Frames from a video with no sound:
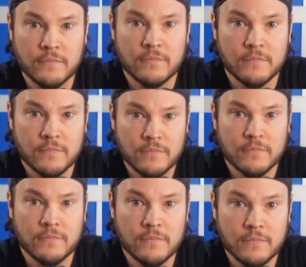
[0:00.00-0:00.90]

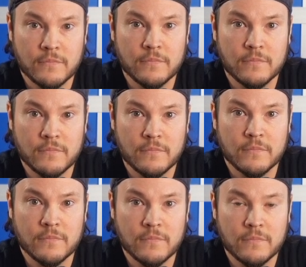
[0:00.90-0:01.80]

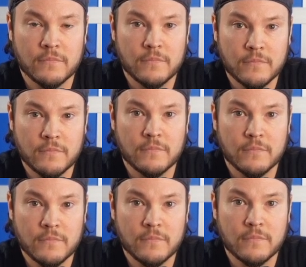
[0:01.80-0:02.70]

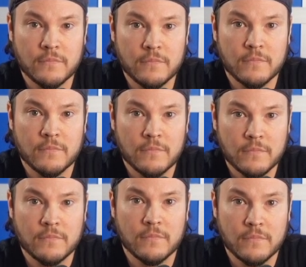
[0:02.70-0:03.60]
No words are spoken by the person on screen.